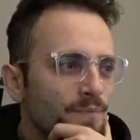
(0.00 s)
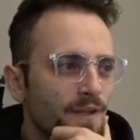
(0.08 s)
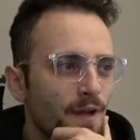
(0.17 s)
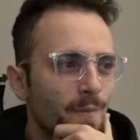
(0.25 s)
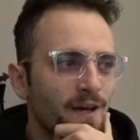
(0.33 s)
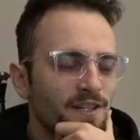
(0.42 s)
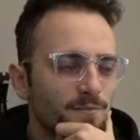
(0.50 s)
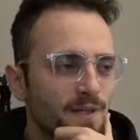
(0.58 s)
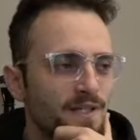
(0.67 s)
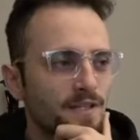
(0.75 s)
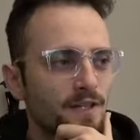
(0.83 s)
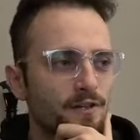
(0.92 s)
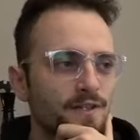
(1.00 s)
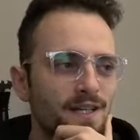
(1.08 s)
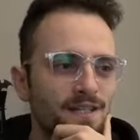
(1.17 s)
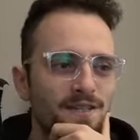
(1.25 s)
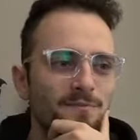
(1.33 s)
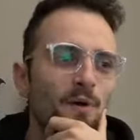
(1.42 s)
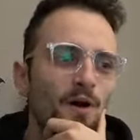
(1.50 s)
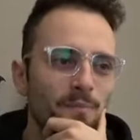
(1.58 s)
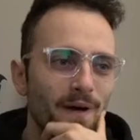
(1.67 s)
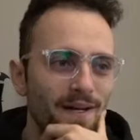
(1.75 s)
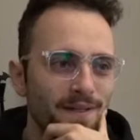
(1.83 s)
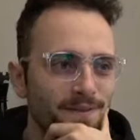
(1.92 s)
And now Magnus plays here and takes his pawn
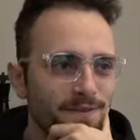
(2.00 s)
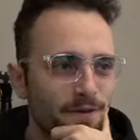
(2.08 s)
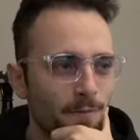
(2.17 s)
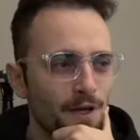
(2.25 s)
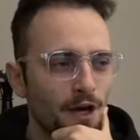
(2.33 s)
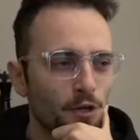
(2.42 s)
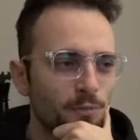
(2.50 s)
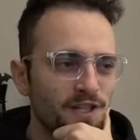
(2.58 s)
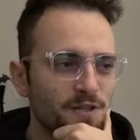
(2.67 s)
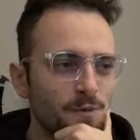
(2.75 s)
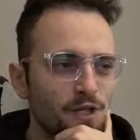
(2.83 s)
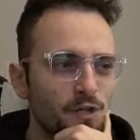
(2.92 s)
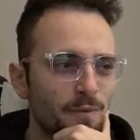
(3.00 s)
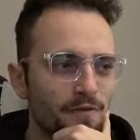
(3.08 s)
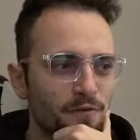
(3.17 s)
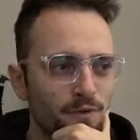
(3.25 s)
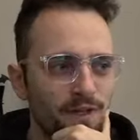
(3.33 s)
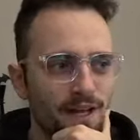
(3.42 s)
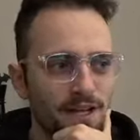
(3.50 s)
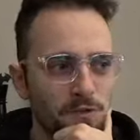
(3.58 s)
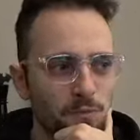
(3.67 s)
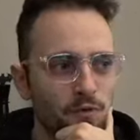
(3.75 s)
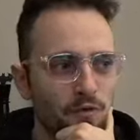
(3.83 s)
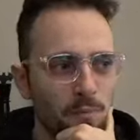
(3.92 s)
back. Fabiano plays bishop f three.
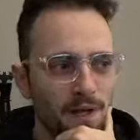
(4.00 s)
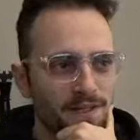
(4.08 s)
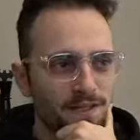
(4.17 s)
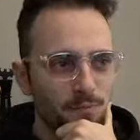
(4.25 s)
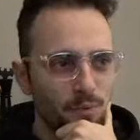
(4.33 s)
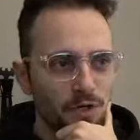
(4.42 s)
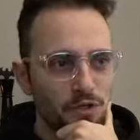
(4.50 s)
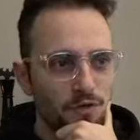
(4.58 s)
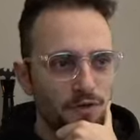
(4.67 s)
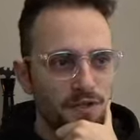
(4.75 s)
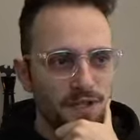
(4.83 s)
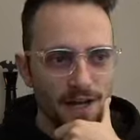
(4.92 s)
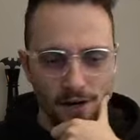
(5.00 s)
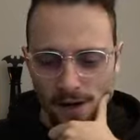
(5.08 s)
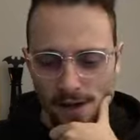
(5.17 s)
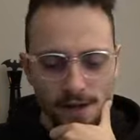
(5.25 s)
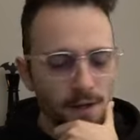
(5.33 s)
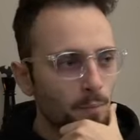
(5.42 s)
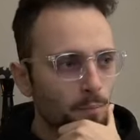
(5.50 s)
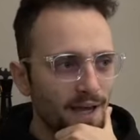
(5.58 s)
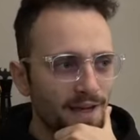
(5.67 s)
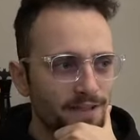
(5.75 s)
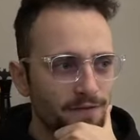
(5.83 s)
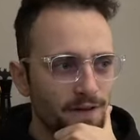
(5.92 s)
Nice move, applying some pressure to the center.
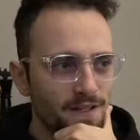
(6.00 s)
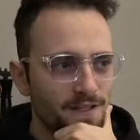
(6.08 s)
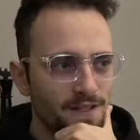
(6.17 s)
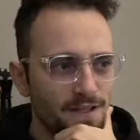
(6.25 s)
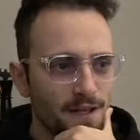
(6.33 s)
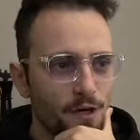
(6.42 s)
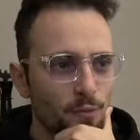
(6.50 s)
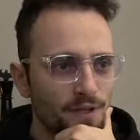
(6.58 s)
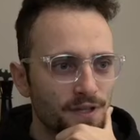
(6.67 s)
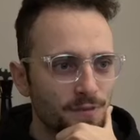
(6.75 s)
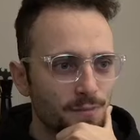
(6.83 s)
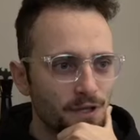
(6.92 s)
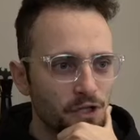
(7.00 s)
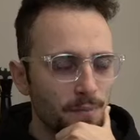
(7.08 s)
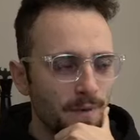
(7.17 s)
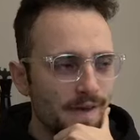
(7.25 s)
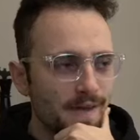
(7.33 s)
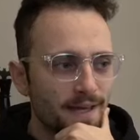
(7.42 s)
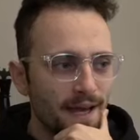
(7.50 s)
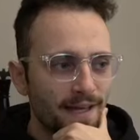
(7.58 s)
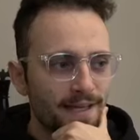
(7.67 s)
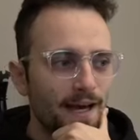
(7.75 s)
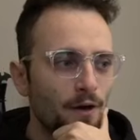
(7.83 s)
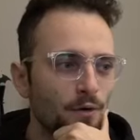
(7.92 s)
Black defends the center with his bishop.
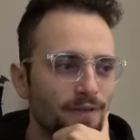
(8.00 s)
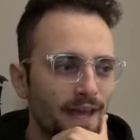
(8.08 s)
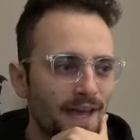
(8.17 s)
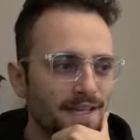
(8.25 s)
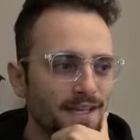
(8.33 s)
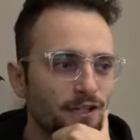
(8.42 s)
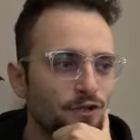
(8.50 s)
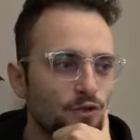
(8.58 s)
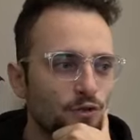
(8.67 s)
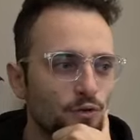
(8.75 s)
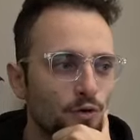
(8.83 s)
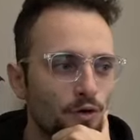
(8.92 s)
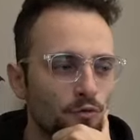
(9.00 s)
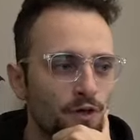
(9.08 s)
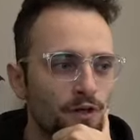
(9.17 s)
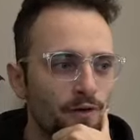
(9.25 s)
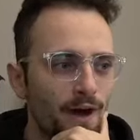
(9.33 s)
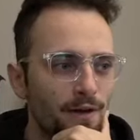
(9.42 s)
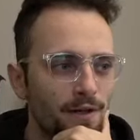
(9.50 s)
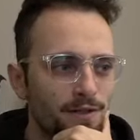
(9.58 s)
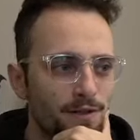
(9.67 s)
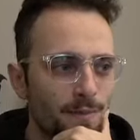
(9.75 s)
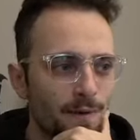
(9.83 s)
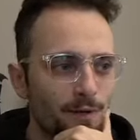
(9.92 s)
And now knight e two, rerouting
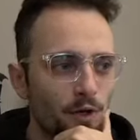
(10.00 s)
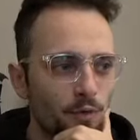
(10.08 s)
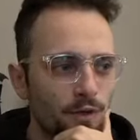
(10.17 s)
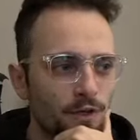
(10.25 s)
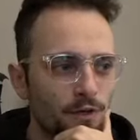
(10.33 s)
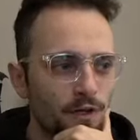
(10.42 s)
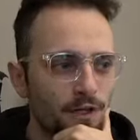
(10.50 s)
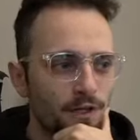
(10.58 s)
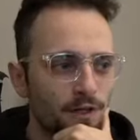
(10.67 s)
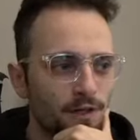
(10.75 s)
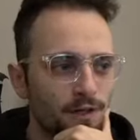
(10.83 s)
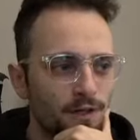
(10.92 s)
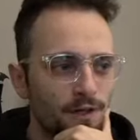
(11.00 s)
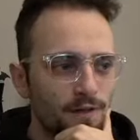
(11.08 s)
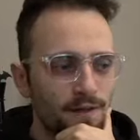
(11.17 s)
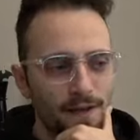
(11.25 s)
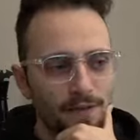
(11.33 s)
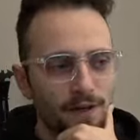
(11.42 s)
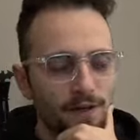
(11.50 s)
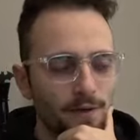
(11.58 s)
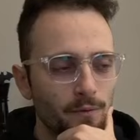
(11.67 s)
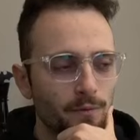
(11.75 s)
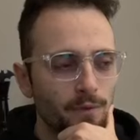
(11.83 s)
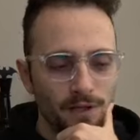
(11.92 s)
to maybe go here, here. Not there, that
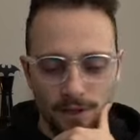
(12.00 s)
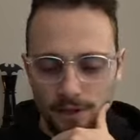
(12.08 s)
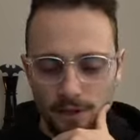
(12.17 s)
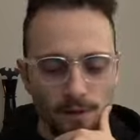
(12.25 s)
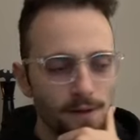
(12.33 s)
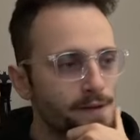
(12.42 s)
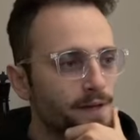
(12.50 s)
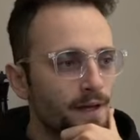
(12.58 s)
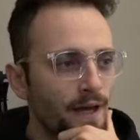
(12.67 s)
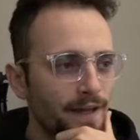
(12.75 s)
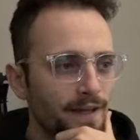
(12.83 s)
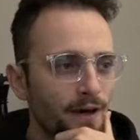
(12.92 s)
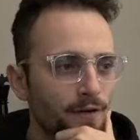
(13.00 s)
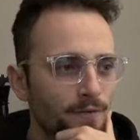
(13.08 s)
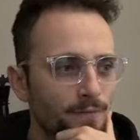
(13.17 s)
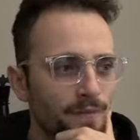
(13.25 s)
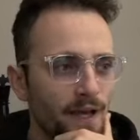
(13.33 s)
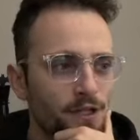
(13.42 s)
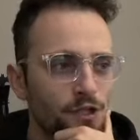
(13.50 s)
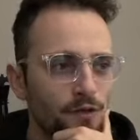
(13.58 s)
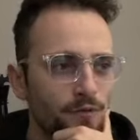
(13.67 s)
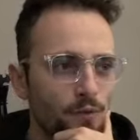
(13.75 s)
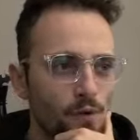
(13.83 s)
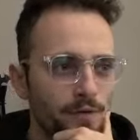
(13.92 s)
would be illegal. And now knight g
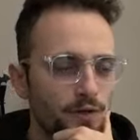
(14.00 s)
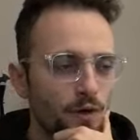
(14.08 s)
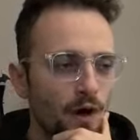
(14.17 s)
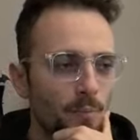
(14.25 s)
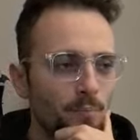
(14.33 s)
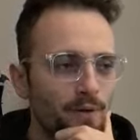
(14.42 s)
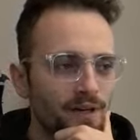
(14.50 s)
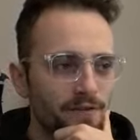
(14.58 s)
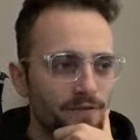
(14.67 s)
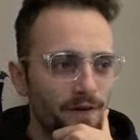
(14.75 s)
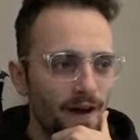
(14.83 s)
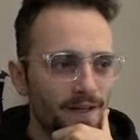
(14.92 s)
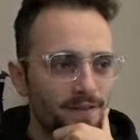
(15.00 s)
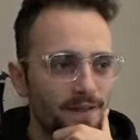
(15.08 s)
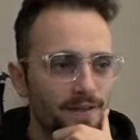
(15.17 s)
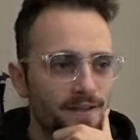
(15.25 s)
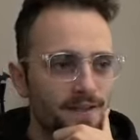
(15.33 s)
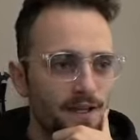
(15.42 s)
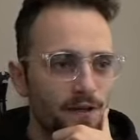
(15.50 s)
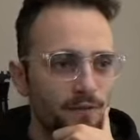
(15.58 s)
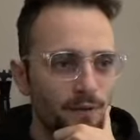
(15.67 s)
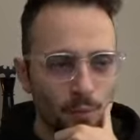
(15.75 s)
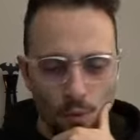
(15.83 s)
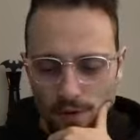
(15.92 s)
four. So a big fight in the center of
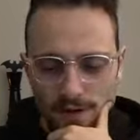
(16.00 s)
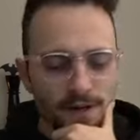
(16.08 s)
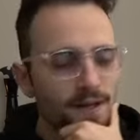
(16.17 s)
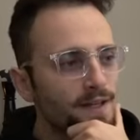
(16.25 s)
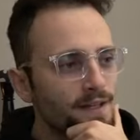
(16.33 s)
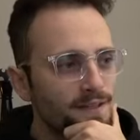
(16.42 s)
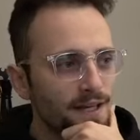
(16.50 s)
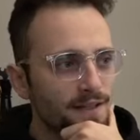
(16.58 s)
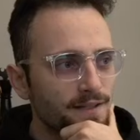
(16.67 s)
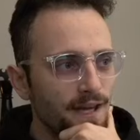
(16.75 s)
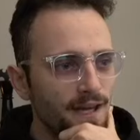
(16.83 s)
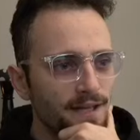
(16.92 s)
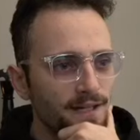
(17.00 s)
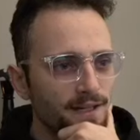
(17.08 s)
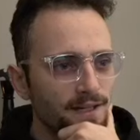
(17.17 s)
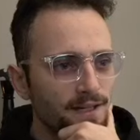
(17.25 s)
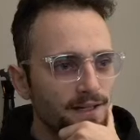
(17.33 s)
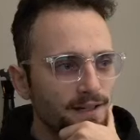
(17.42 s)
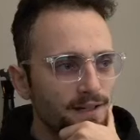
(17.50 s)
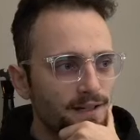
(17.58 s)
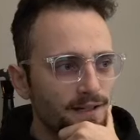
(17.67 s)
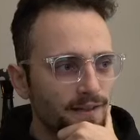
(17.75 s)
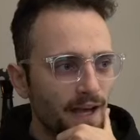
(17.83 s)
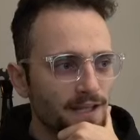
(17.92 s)
the board. Take, take.
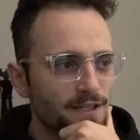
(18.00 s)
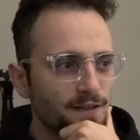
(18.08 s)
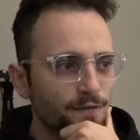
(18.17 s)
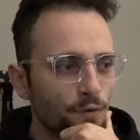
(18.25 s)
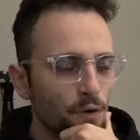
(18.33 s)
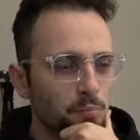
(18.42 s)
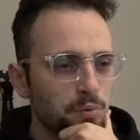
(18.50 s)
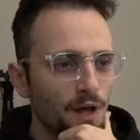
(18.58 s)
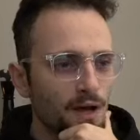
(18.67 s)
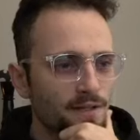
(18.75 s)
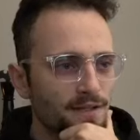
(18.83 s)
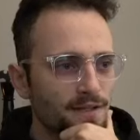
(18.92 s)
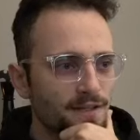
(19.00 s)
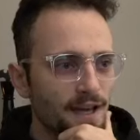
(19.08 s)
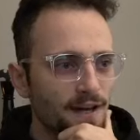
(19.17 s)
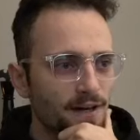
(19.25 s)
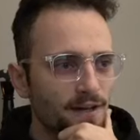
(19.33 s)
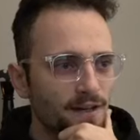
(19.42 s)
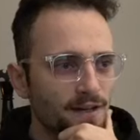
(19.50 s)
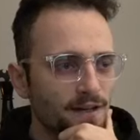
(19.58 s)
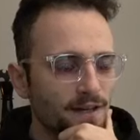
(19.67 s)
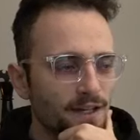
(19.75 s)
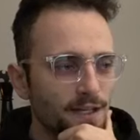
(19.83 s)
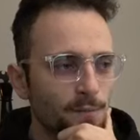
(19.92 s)
Knight d four blocks the center.
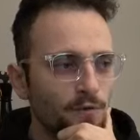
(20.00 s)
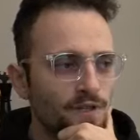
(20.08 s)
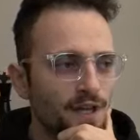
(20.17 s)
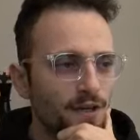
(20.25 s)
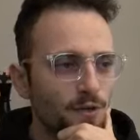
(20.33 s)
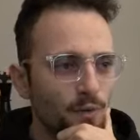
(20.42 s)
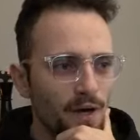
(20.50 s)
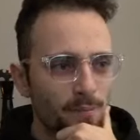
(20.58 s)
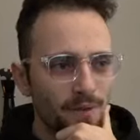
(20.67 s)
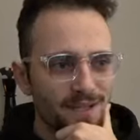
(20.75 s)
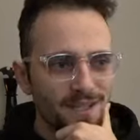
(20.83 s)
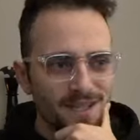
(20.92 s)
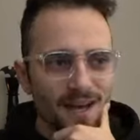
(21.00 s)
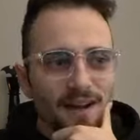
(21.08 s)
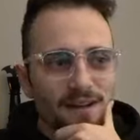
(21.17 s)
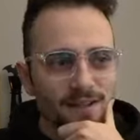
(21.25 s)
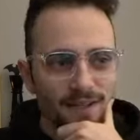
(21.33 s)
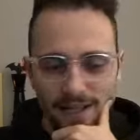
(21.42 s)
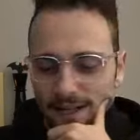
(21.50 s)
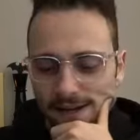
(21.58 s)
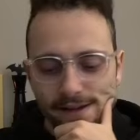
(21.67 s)
He moves out of the way, but suddenly...